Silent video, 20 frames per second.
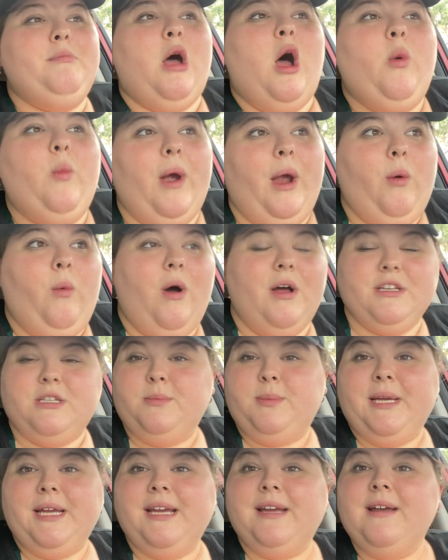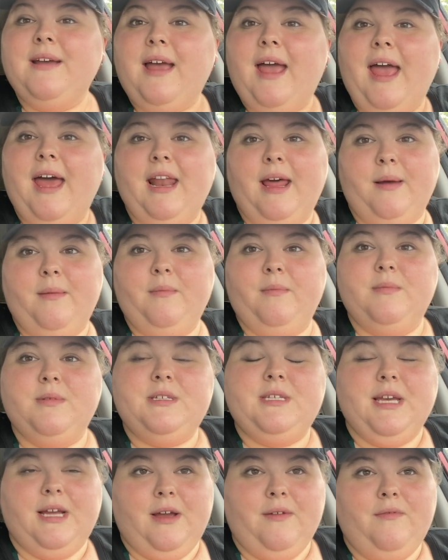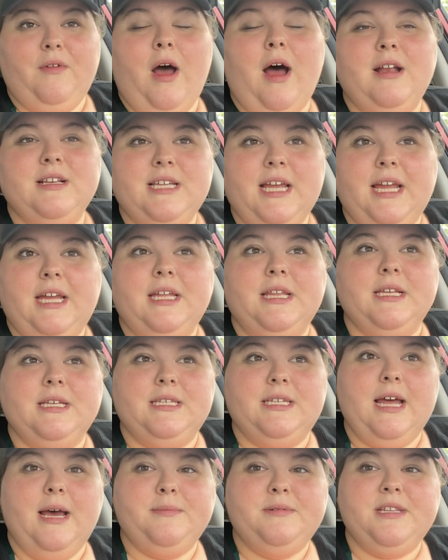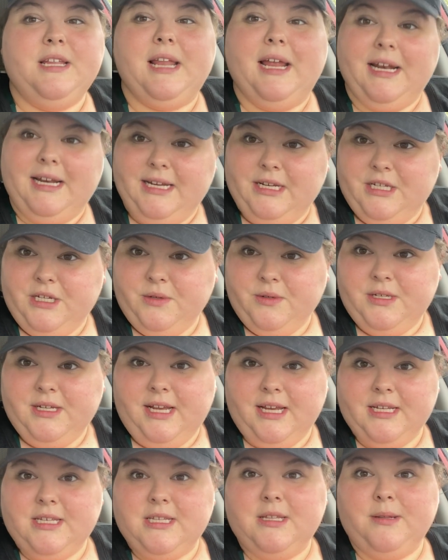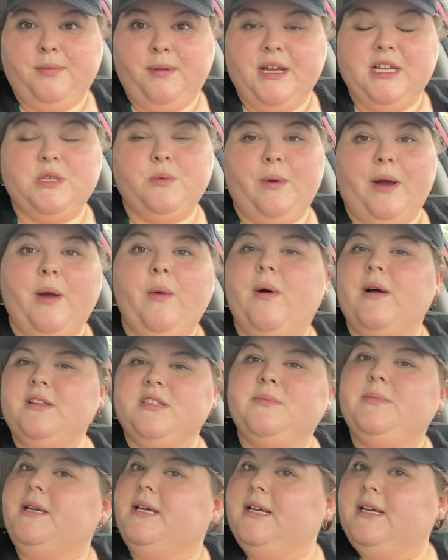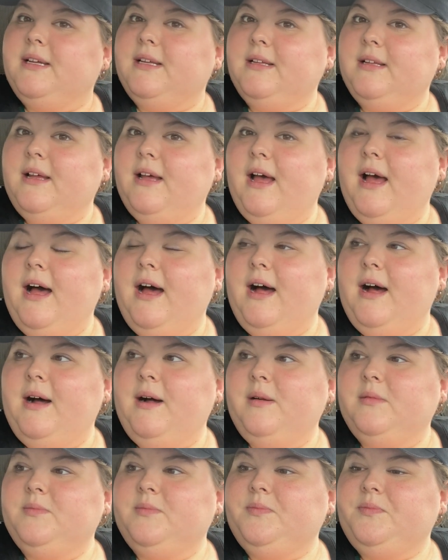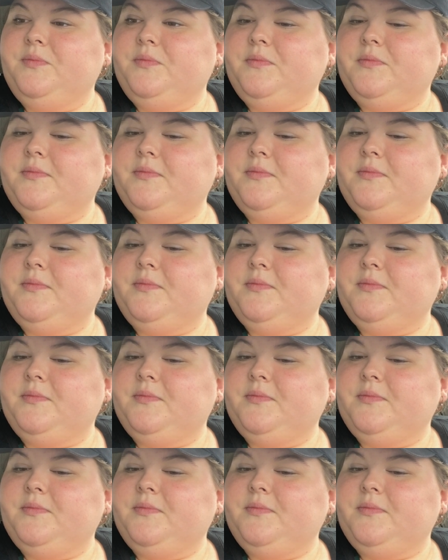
not where I want to be, and I'm sick of not taking the steps that I need to to get to the place where I want to be. Um,